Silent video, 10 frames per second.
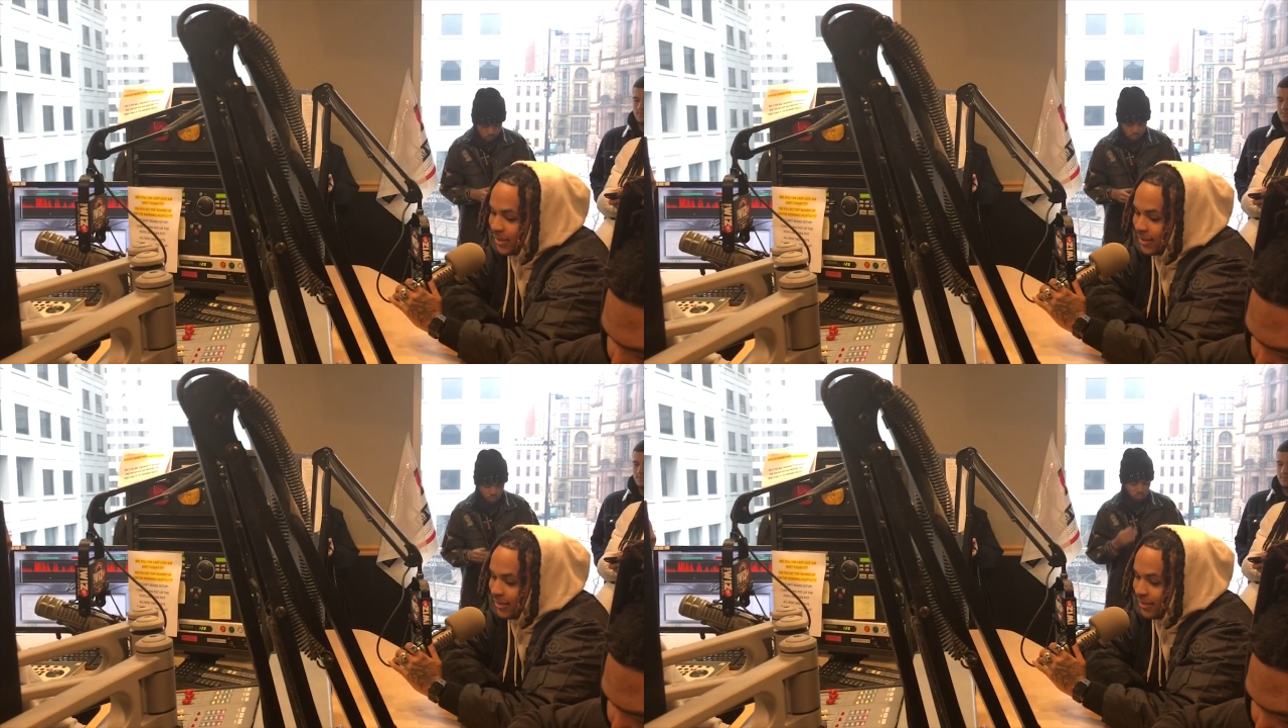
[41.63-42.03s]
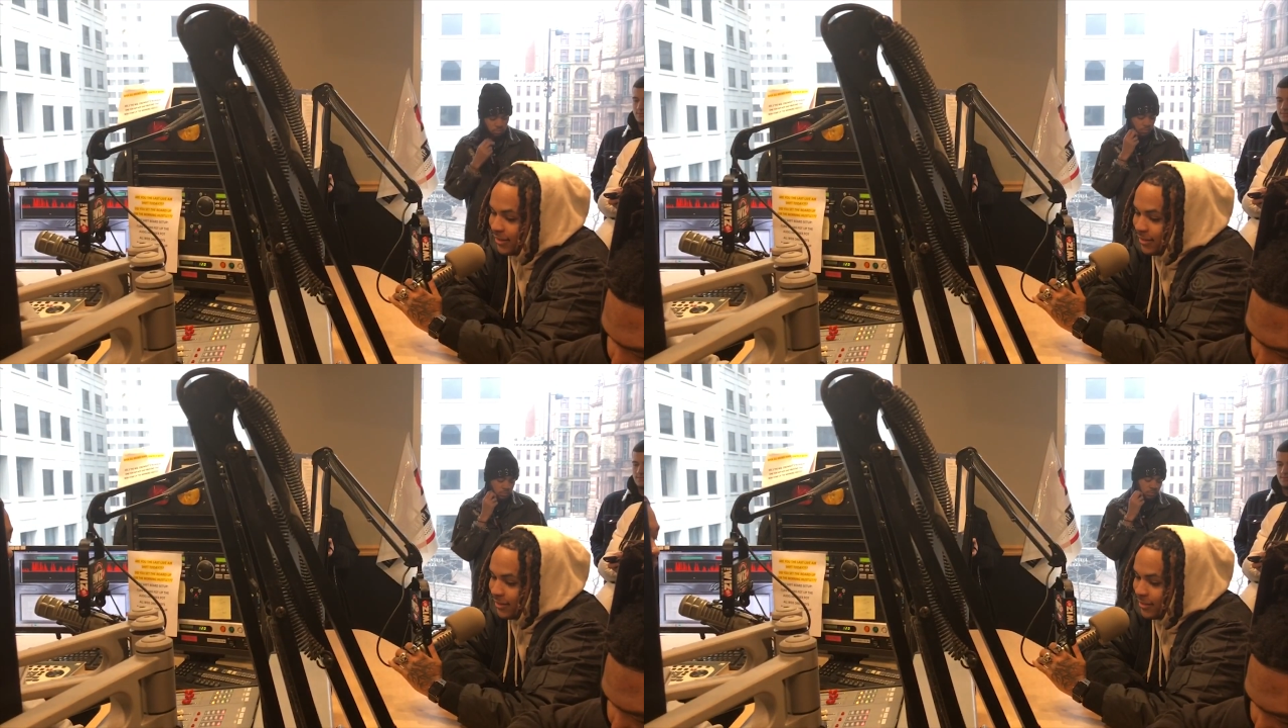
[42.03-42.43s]
man,
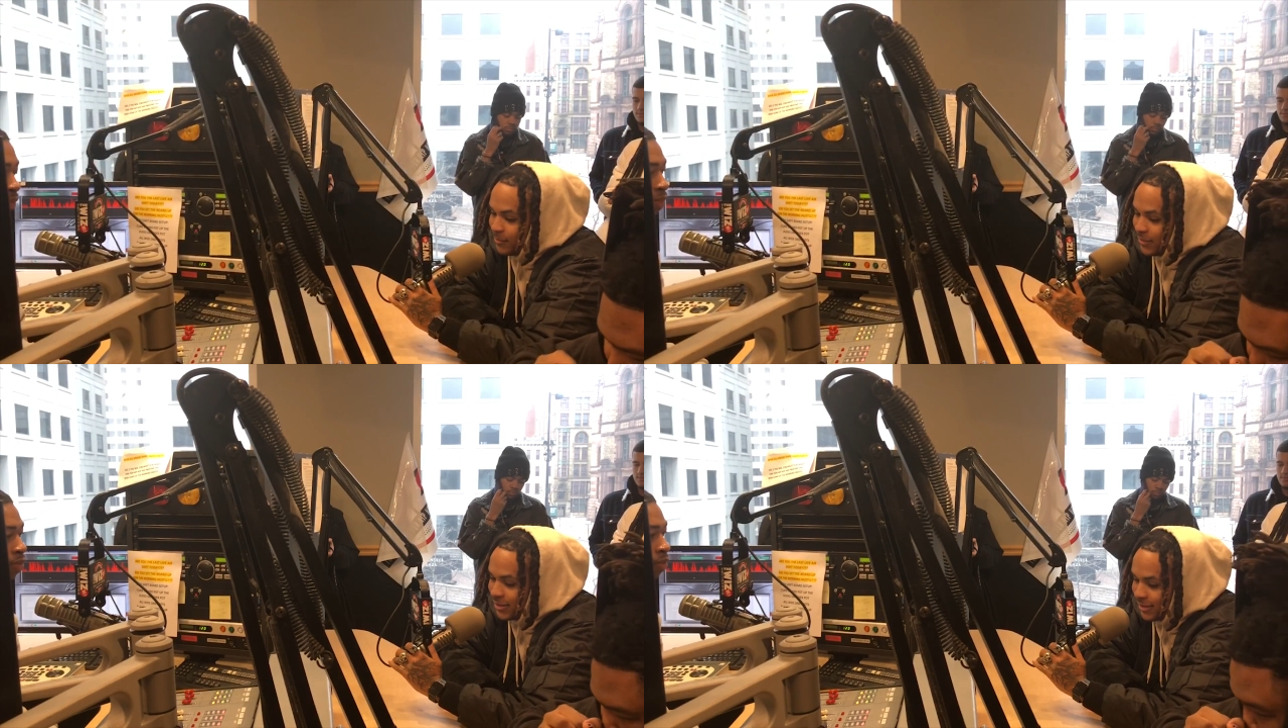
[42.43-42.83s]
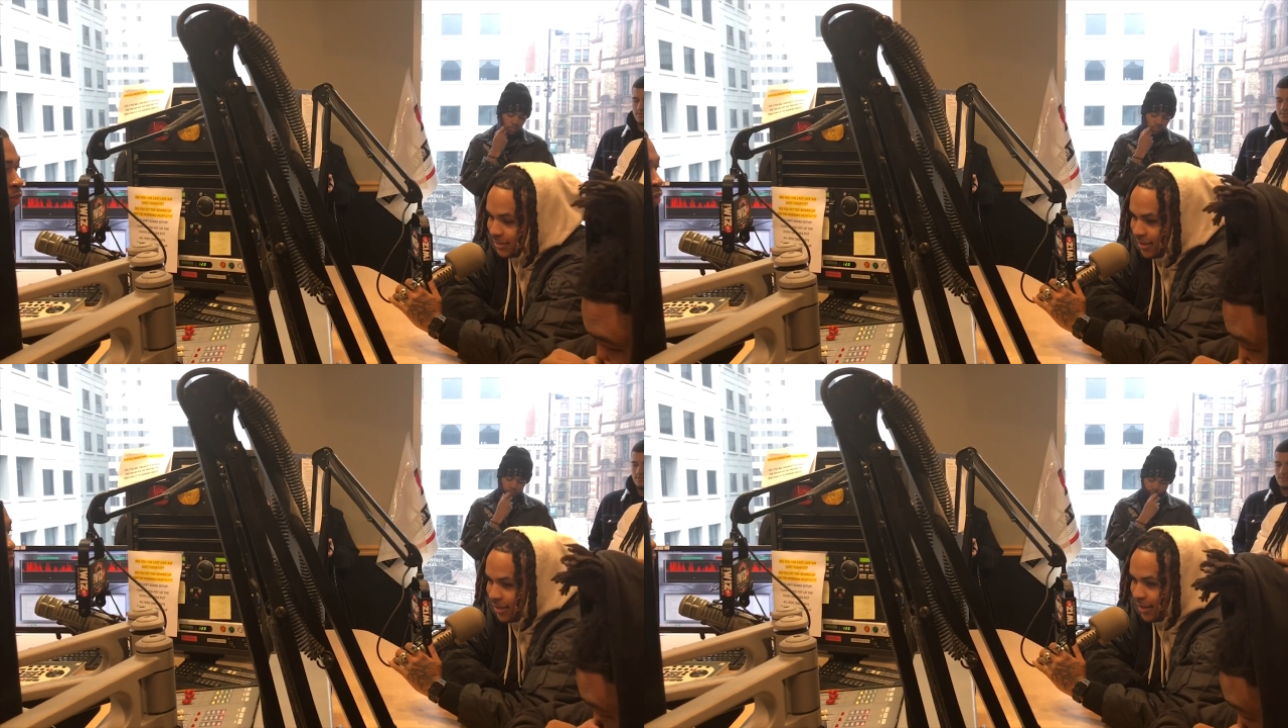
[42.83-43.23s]
and it was
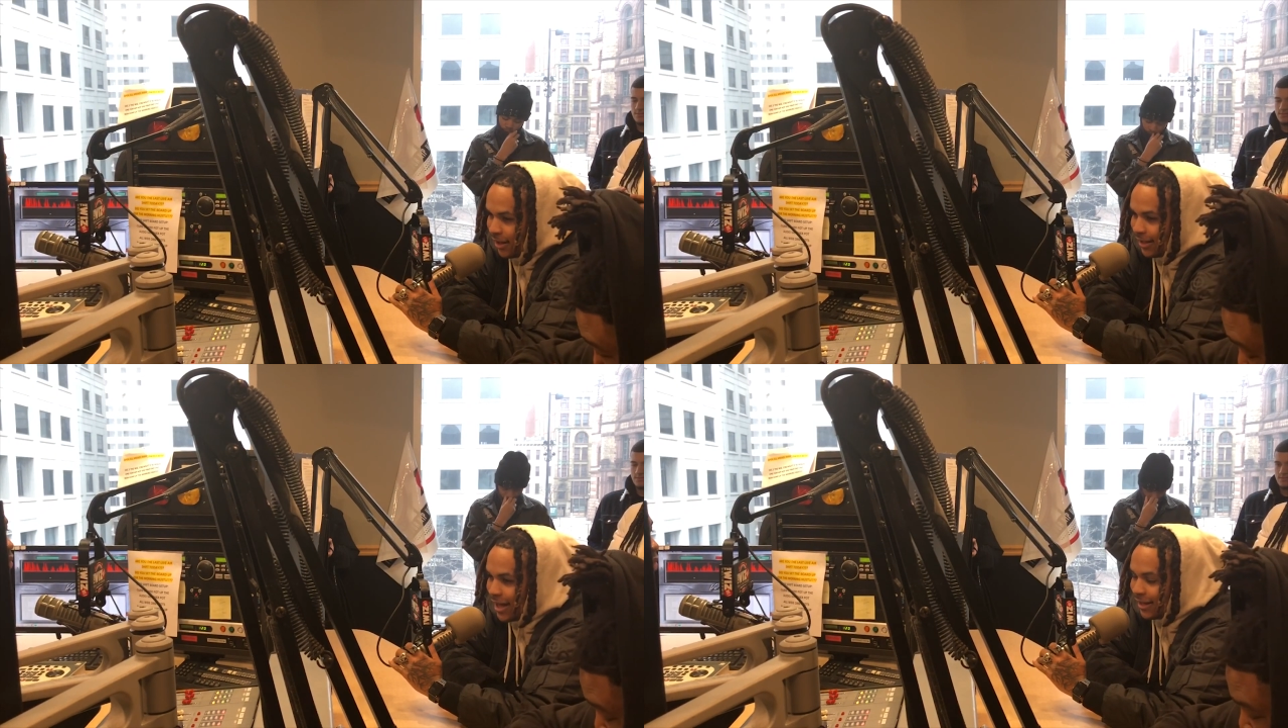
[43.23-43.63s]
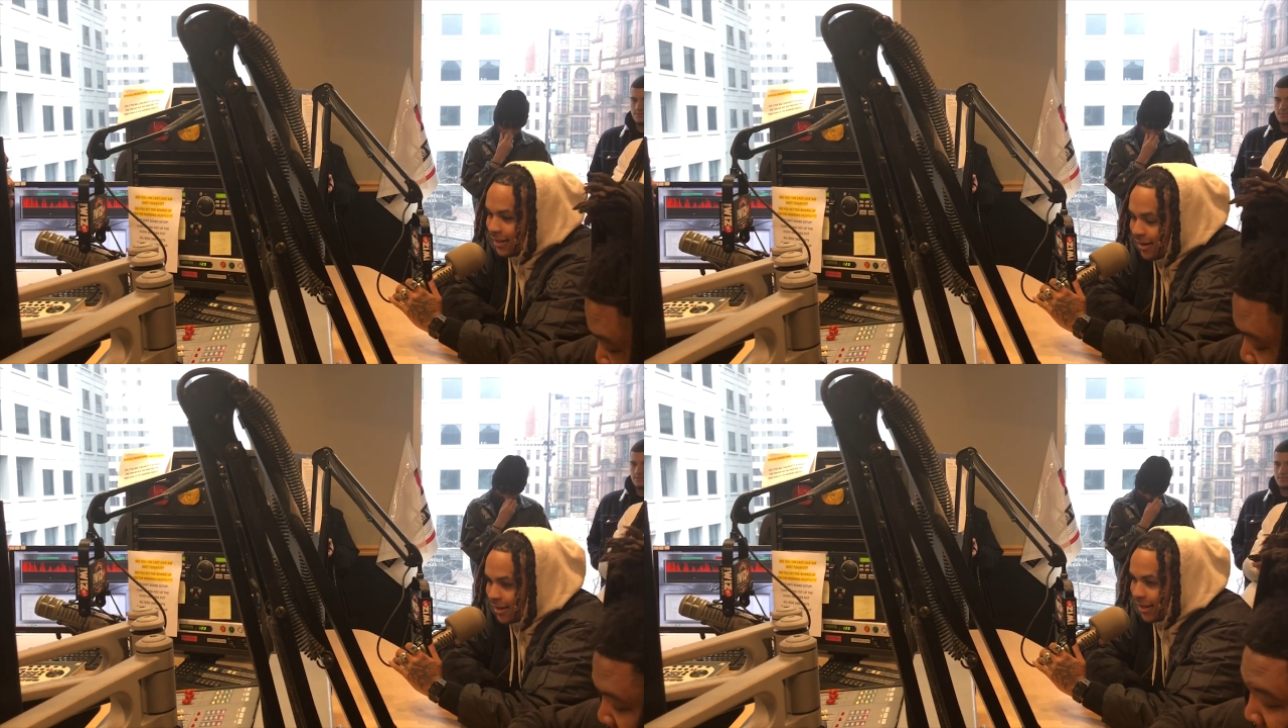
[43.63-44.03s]
just a lot of
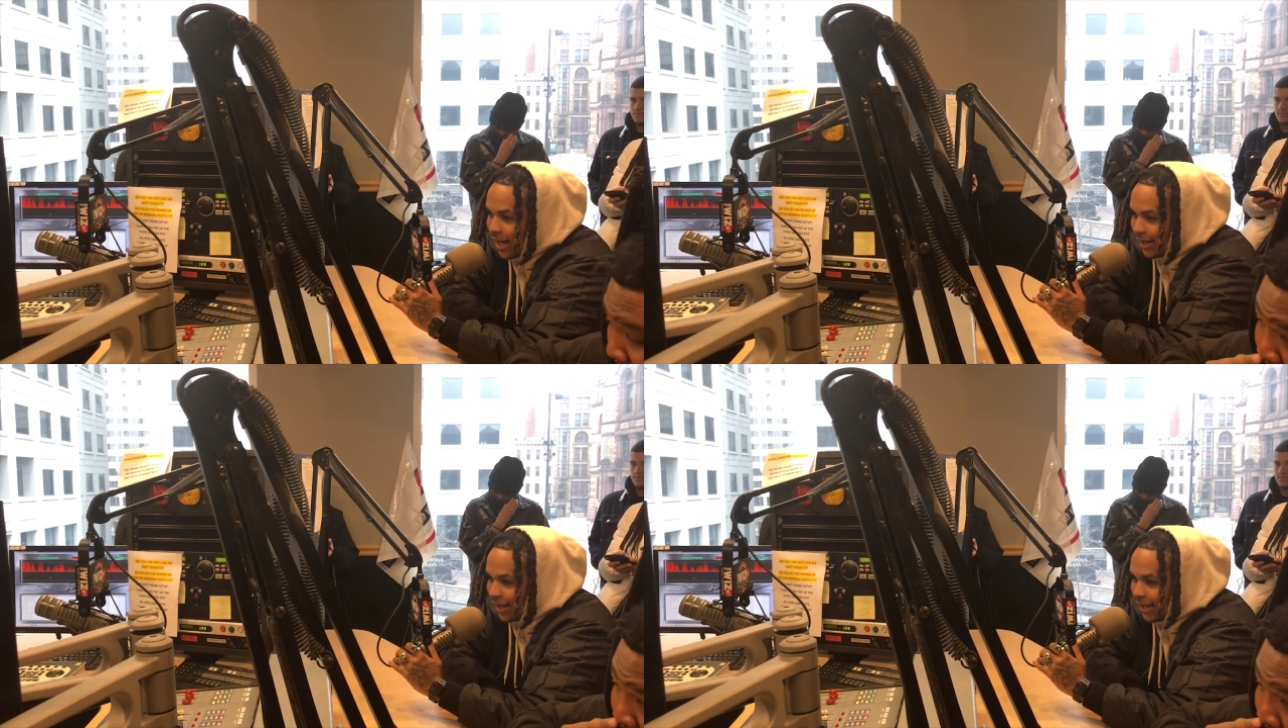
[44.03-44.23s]
learning.